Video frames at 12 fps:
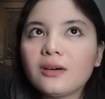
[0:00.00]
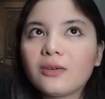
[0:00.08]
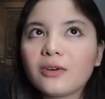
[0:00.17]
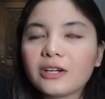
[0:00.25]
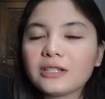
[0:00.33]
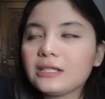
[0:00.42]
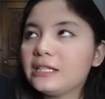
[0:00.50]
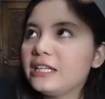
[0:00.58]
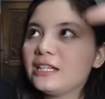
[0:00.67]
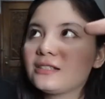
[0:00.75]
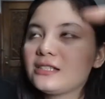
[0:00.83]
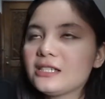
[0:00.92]
or in
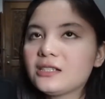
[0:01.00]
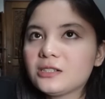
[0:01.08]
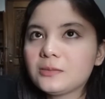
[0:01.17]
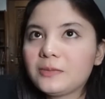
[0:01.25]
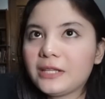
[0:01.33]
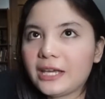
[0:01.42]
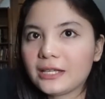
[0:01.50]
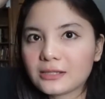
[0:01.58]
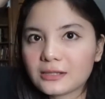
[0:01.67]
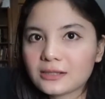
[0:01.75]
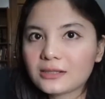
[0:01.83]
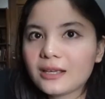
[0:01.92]
a single
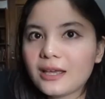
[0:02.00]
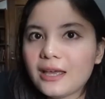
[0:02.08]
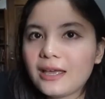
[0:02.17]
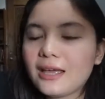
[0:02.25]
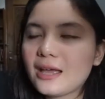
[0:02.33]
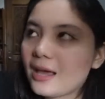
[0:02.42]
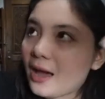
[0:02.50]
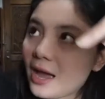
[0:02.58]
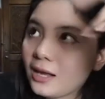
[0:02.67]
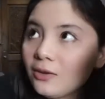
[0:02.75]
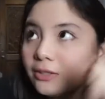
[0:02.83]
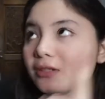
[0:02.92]
place, I
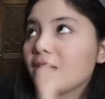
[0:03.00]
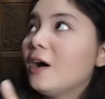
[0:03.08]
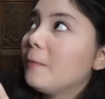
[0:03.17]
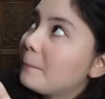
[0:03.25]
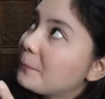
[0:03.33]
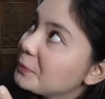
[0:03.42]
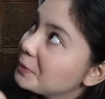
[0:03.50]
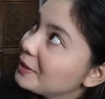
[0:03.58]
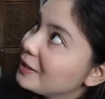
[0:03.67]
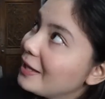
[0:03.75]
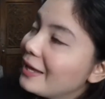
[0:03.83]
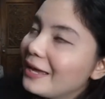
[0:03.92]
looked up
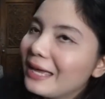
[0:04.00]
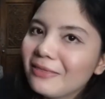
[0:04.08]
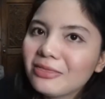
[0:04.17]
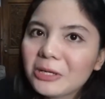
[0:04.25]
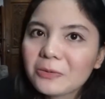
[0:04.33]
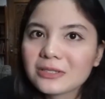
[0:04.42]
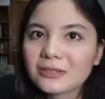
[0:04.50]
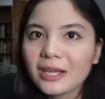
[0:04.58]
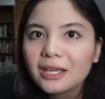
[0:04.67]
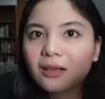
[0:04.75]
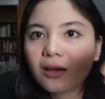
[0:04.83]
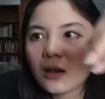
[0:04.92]
and there was
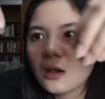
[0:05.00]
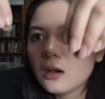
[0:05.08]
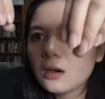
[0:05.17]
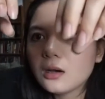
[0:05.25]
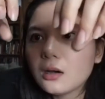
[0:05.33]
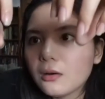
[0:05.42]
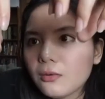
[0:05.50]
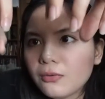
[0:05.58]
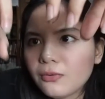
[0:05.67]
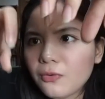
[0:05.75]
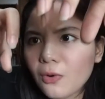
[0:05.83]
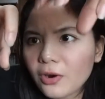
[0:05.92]
like
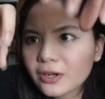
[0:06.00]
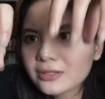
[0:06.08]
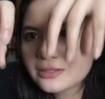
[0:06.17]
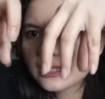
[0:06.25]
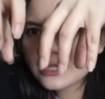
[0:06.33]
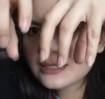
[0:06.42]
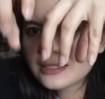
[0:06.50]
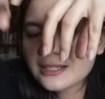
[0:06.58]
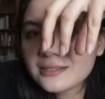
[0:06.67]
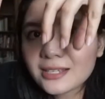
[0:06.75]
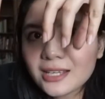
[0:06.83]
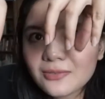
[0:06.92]
4
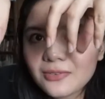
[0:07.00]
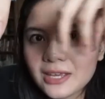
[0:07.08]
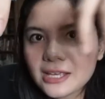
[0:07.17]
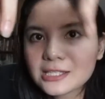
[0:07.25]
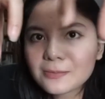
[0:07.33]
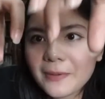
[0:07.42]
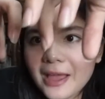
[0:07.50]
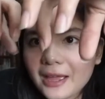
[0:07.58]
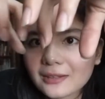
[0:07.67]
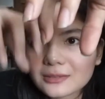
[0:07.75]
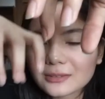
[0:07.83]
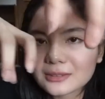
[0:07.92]
CCTVs
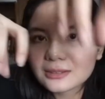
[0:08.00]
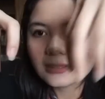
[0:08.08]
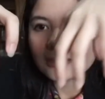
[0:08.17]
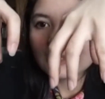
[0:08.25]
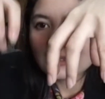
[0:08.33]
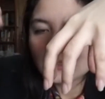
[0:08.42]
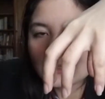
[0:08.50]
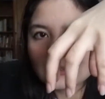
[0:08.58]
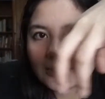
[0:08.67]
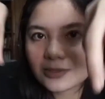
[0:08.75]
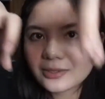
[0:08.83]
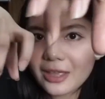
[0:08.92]
packed
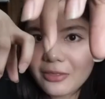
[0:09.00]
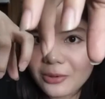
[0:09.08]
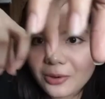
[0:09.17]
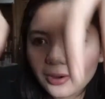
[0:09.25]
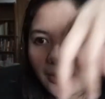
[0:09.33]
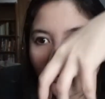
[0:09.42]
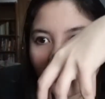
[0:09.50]
together.